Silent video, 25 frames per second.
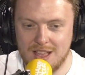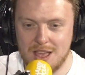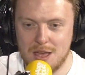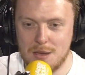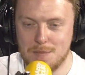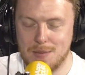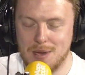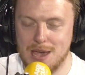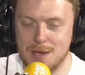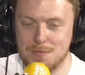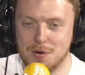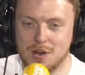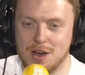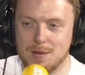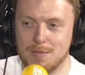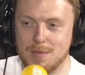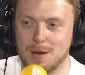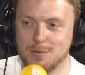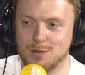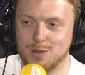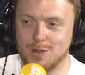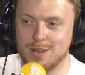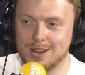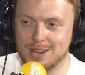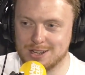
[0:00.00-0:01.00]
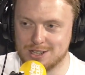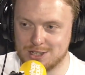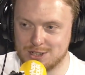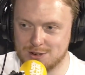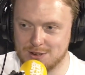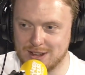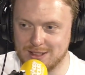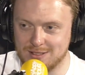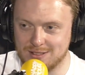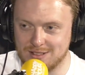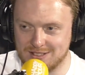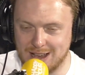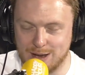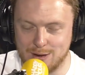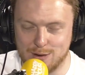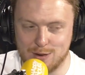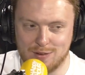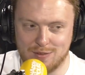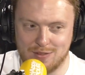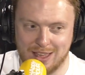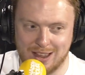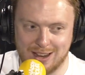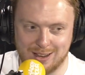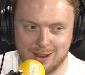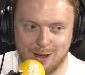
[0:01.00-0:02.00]
People come up to you in the street to tell you if
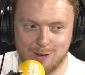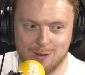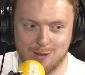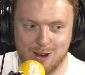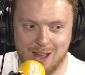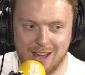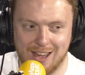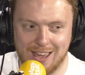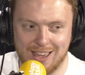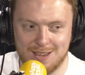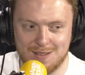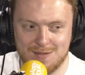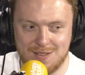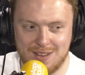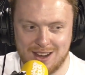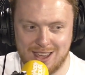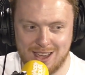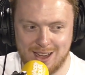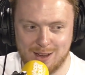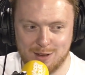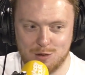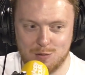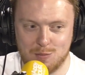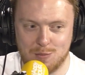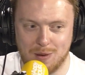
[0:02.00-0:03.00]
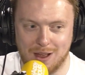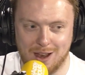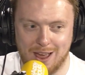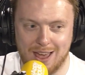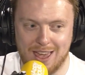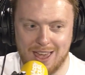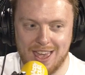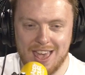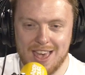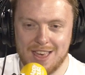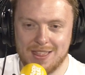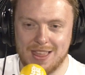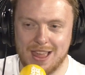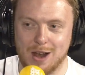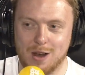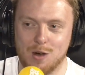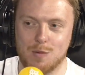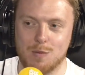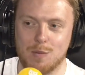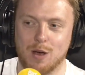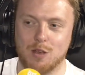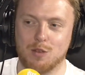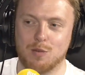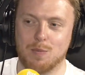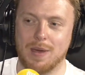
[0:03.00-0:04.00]
they don't like your videos, but like they'll
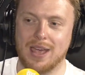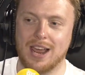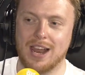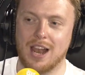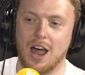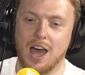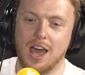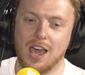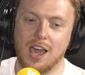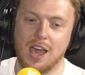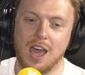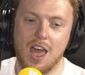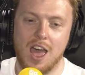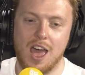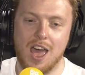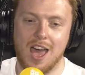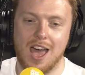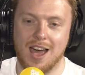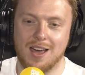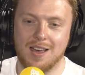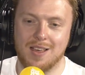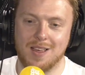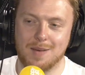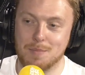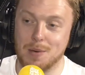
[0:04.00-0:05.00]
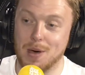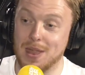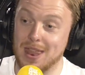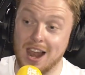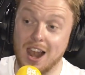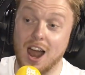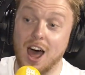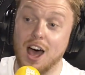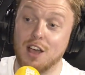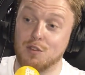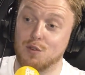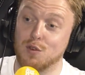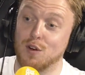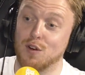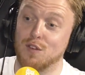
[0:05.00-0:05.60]
almost be like, but they'll ask for a